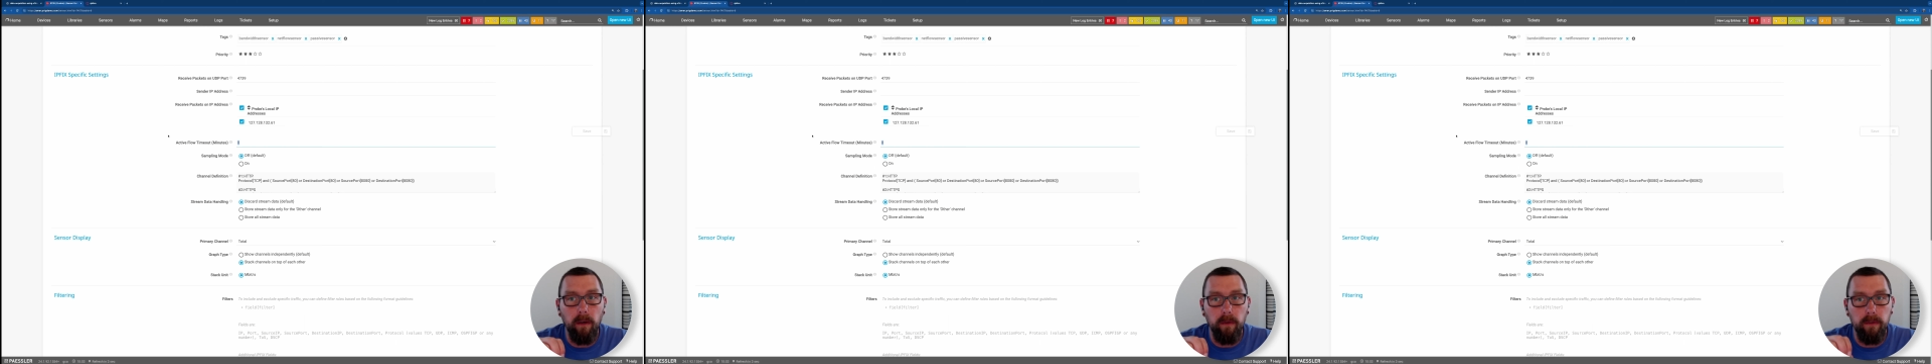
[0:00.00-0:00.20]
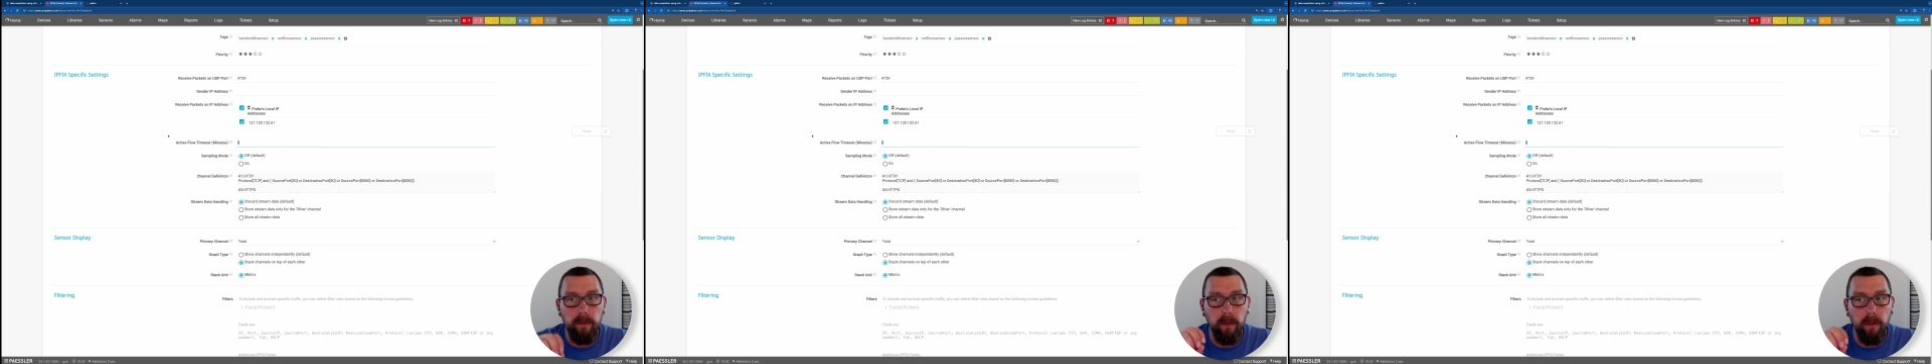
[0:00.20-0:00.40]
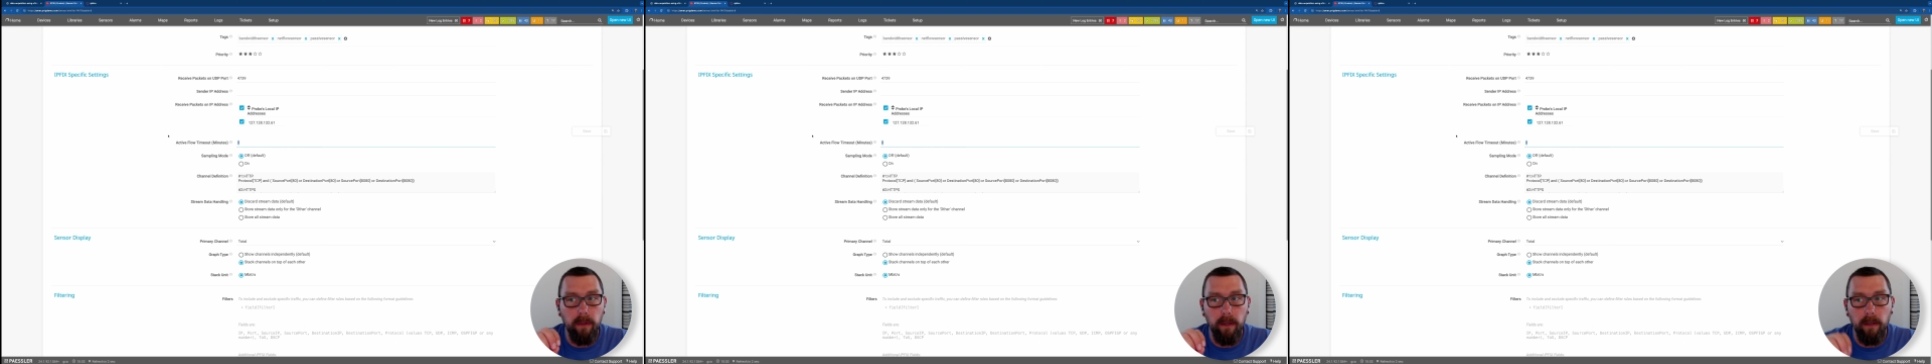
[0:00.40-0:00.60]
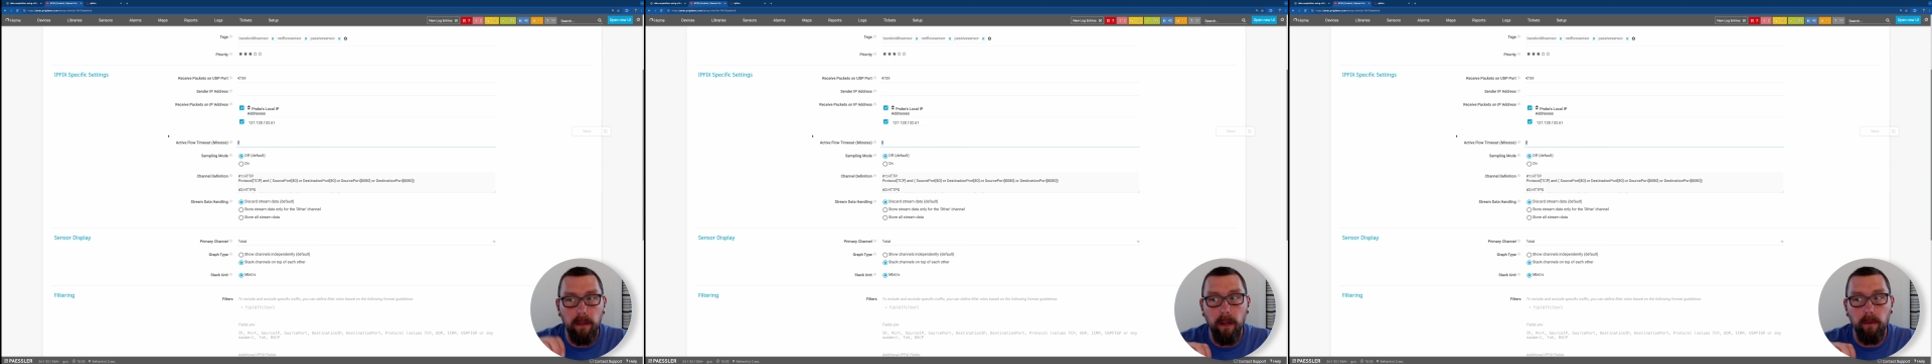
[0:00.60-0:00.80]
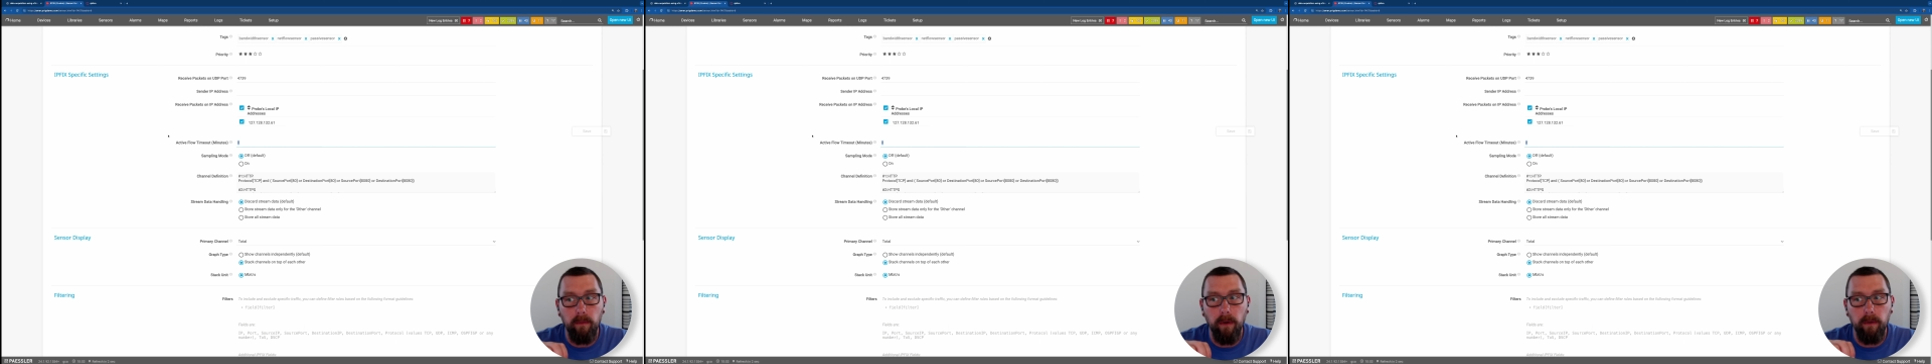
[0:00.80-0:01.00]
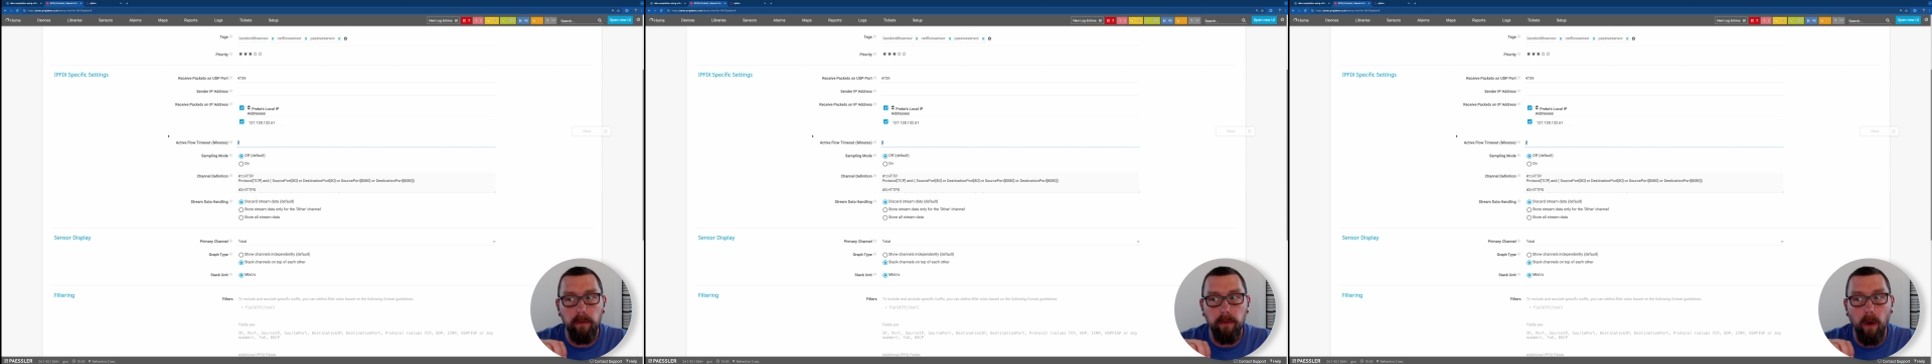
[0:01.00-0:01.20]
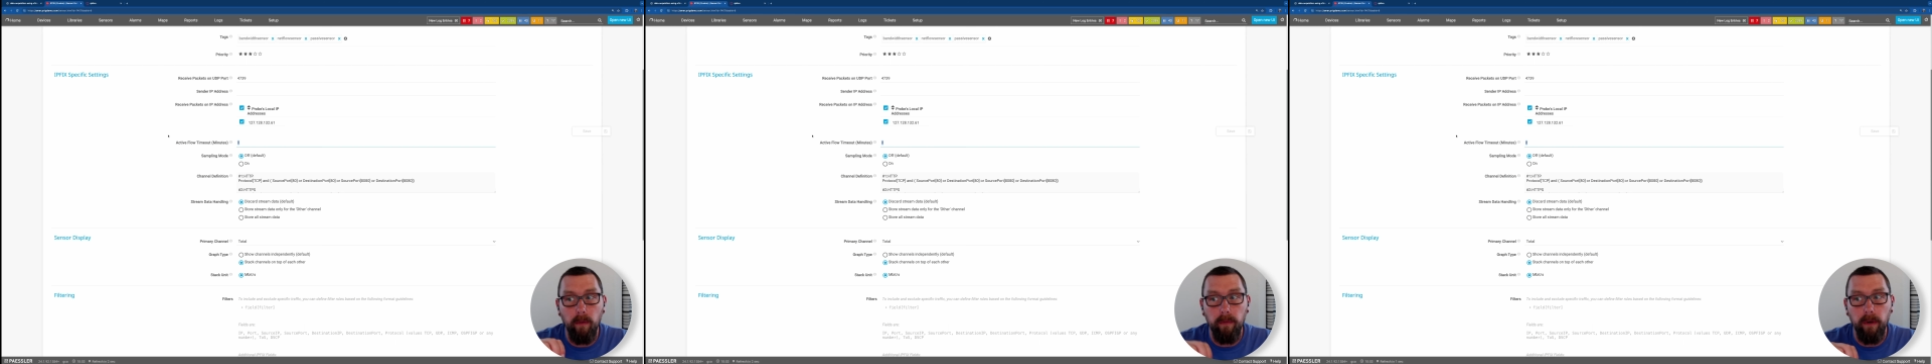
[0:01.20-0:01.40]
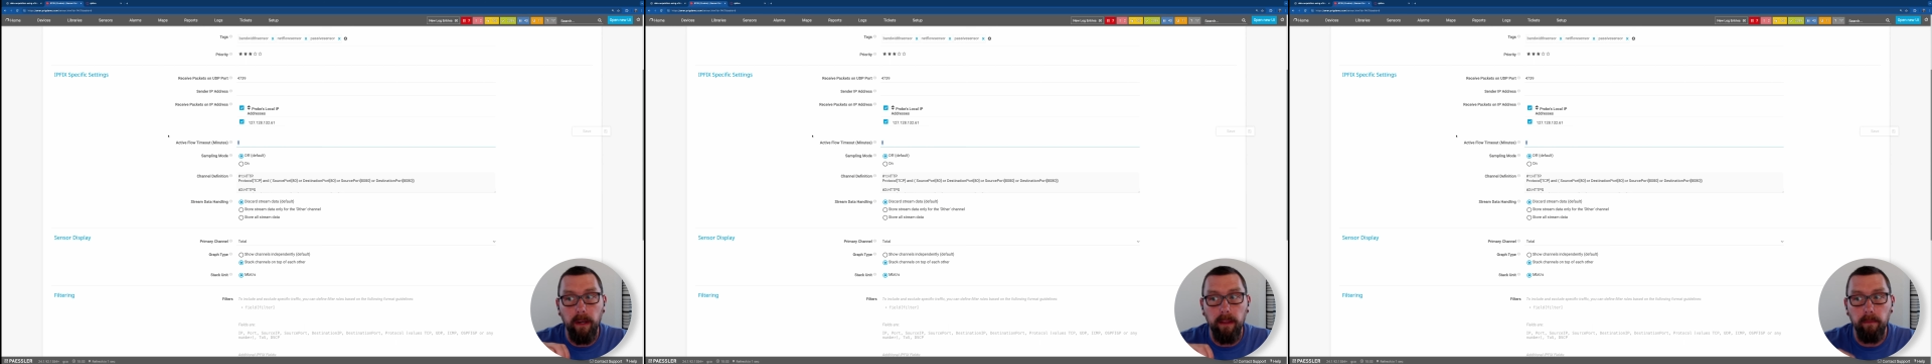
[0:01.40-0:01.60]
so you're not
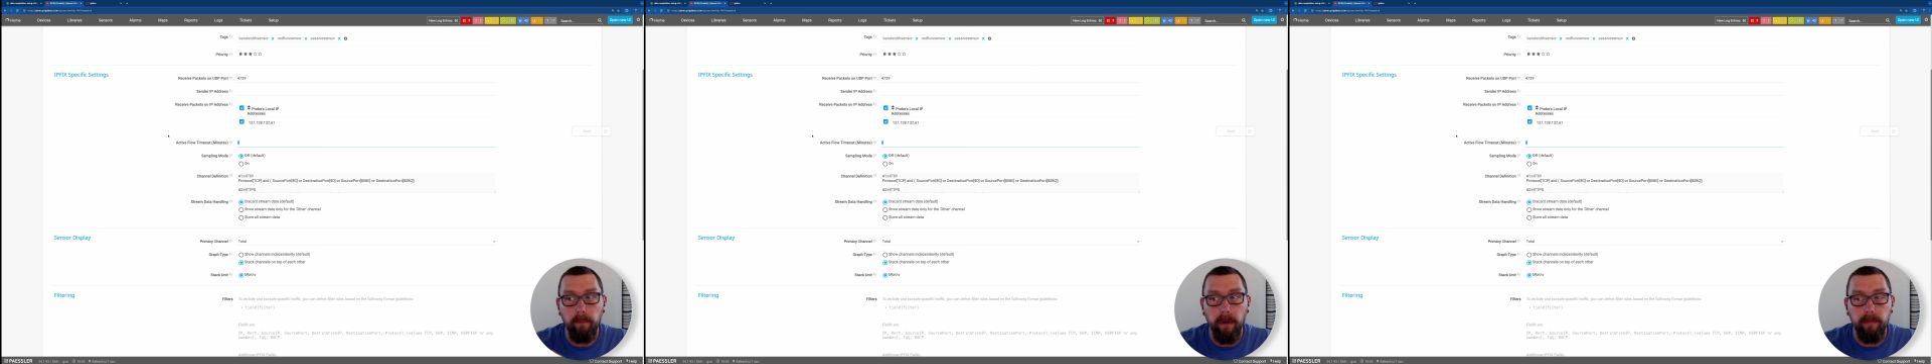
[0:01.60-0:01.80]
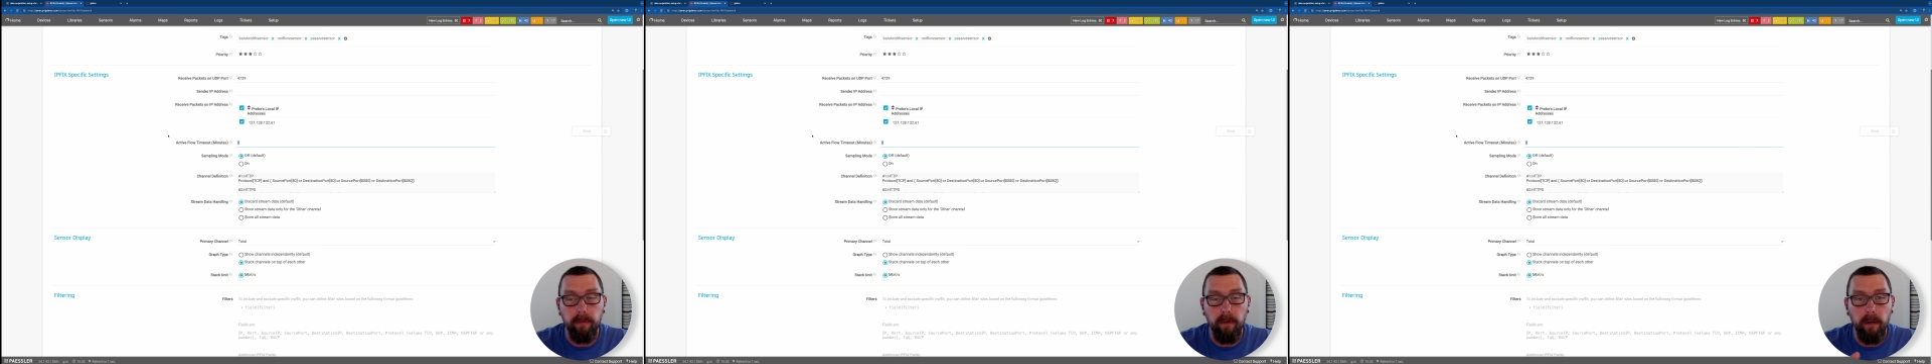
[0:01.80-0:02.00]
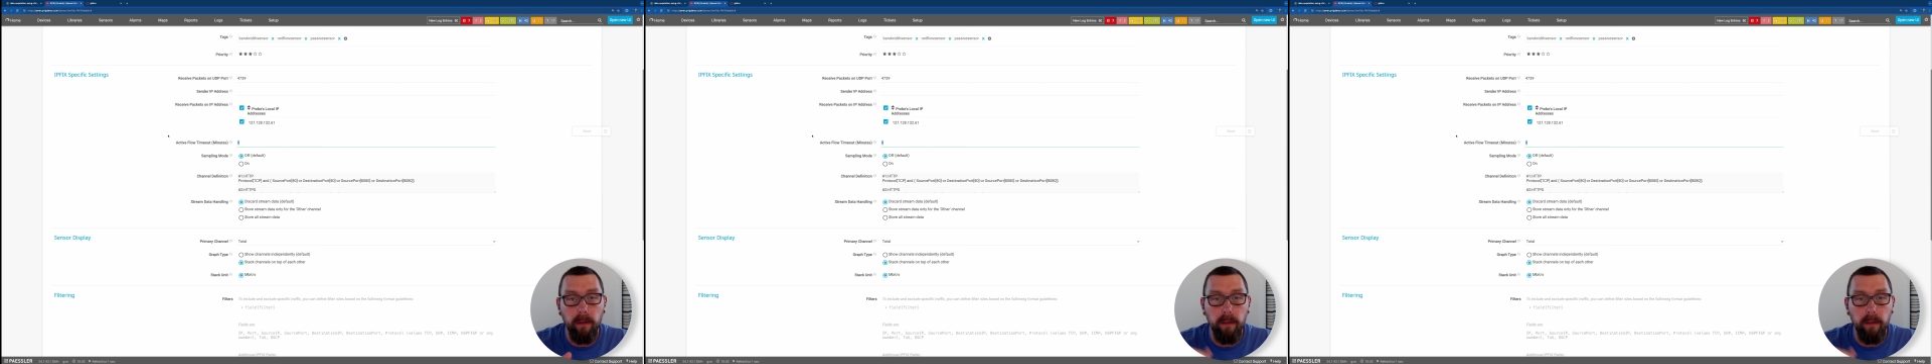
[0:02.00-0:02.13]
overrunning the buffer